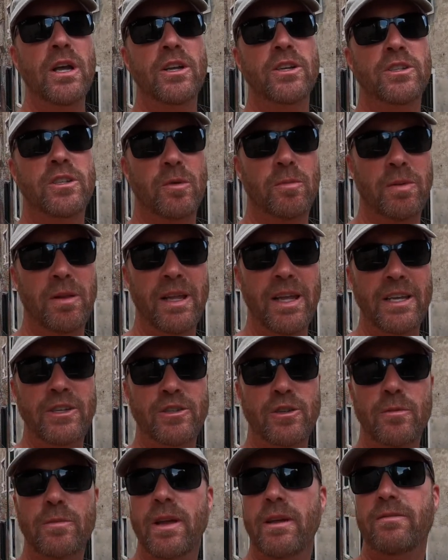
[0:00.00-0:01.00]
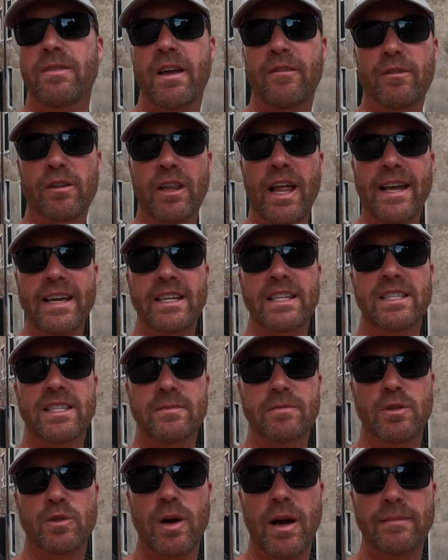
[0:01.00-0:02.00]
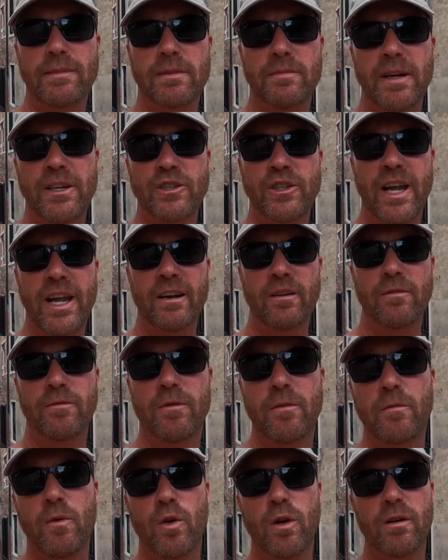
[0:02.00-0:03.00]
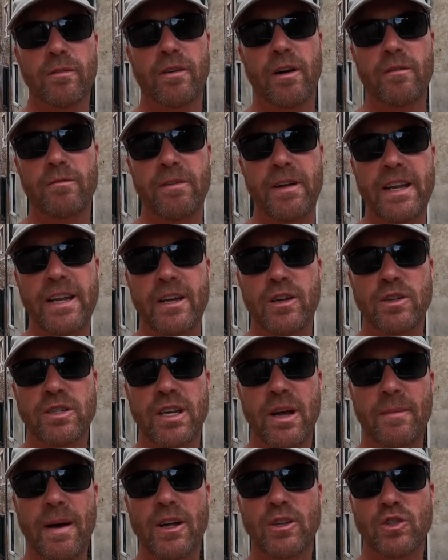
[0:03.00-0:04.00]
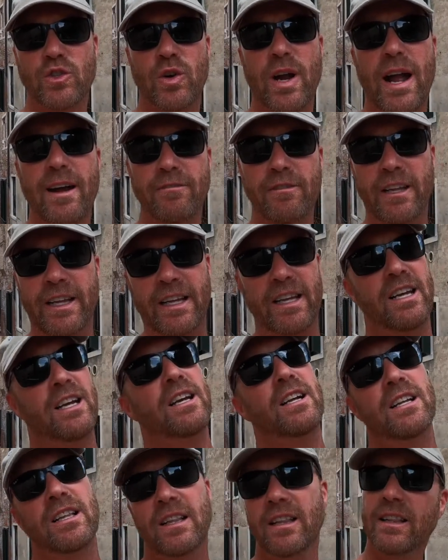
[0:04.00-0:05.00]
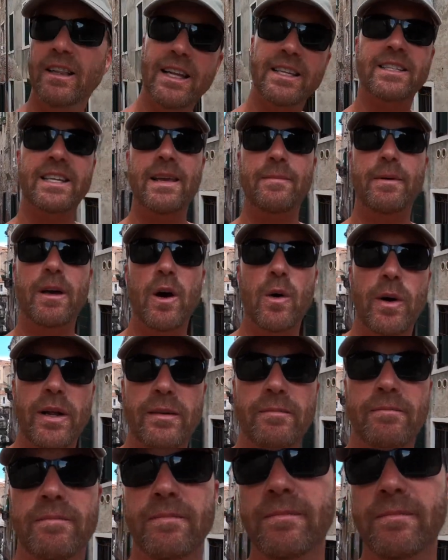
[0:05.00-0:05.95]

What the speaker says: So please do me a favor, like and subscribe to my channel for more of our videos about traveling. Let's keep going.